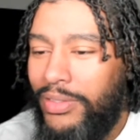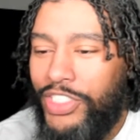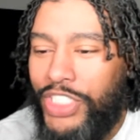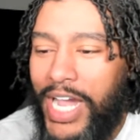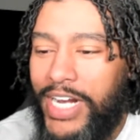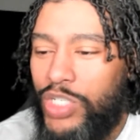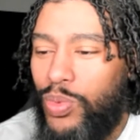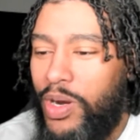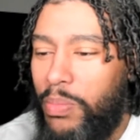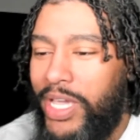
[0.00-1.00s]
The Chinese
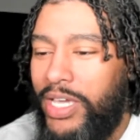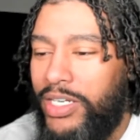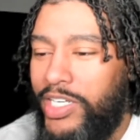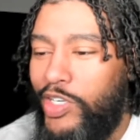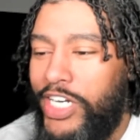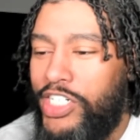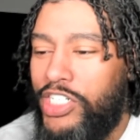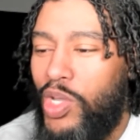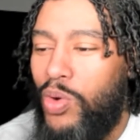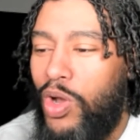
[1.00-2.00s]
want to make a deal. They
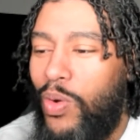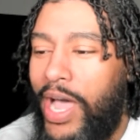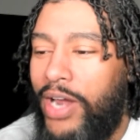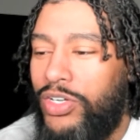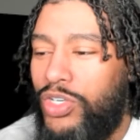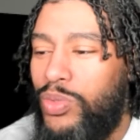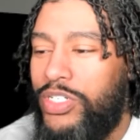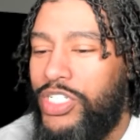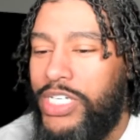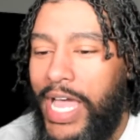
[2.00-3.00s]
just don't know how to do
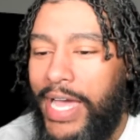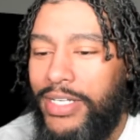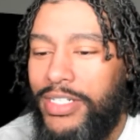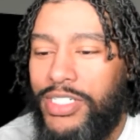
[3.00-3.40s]
it, she added.